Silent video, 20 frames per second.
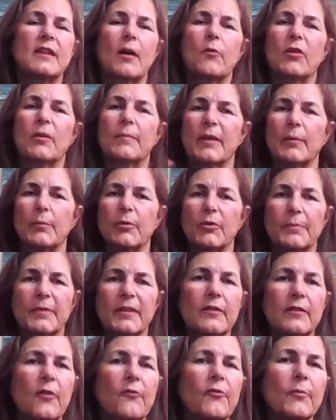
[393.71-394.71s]
I want to be able to
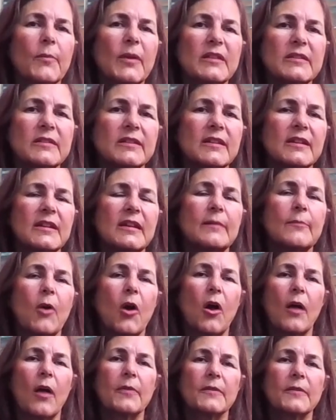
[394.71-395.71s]
be there for my team
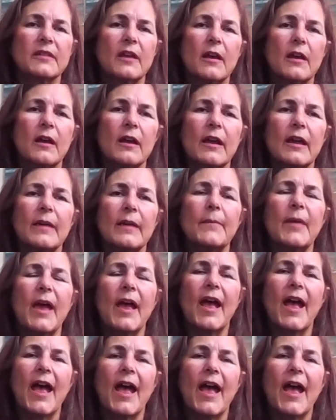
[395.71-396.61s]
all the time.